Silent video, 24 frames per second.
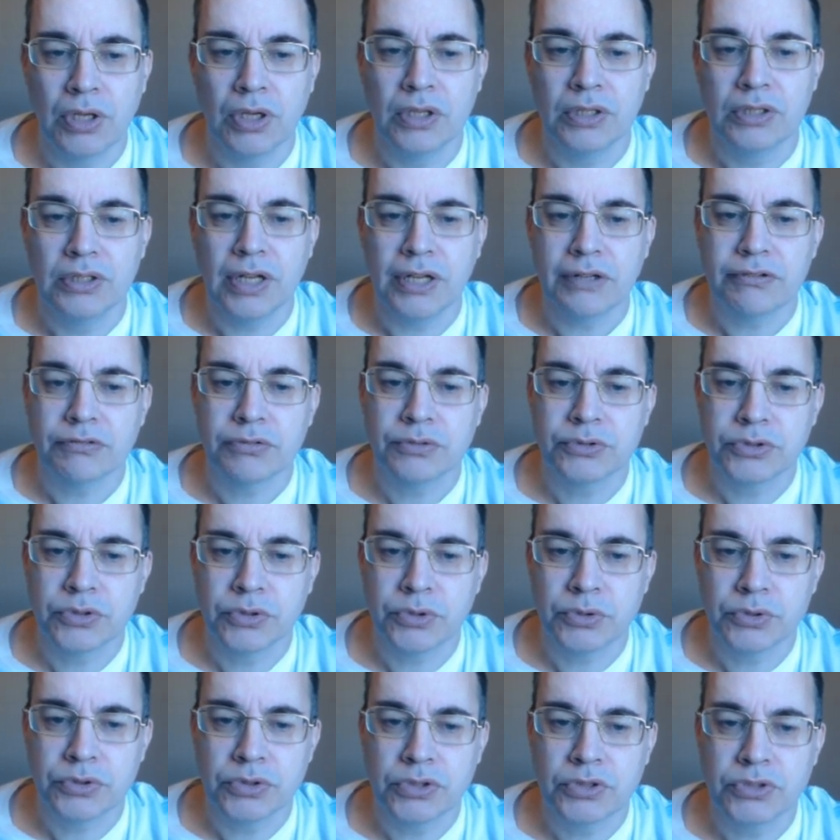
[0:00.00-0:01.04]
natural
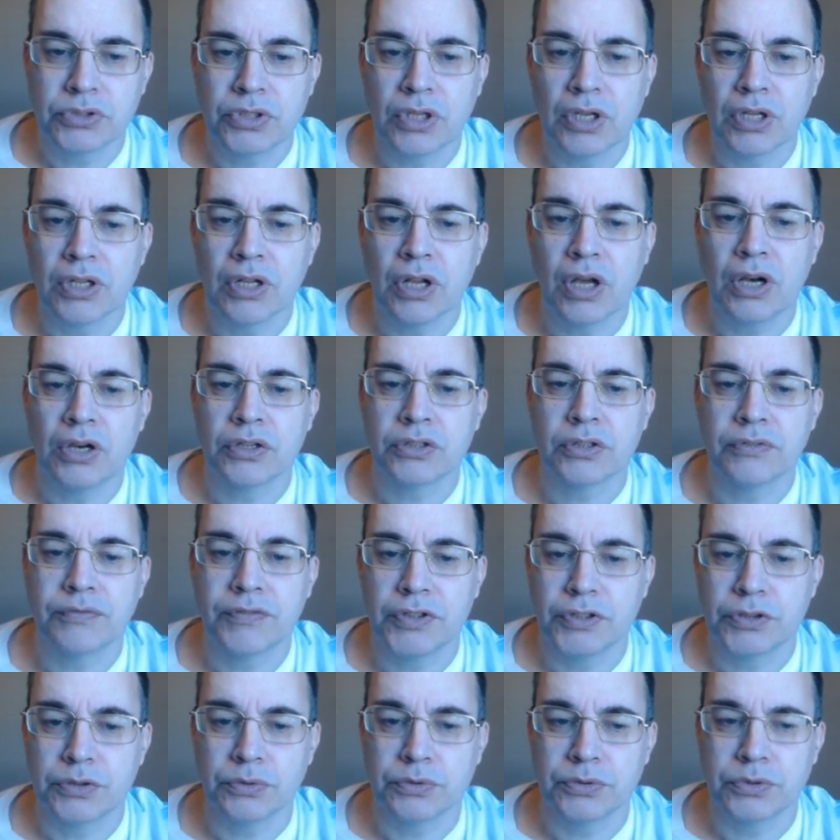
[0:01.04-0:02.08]
sources and
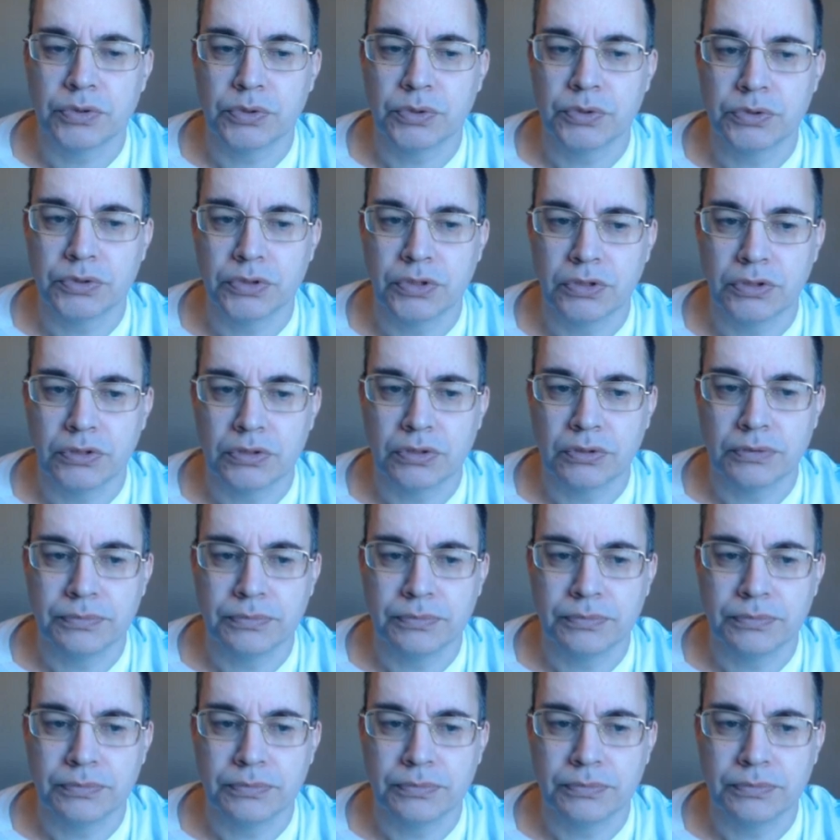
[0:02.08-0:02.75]
artificial sources.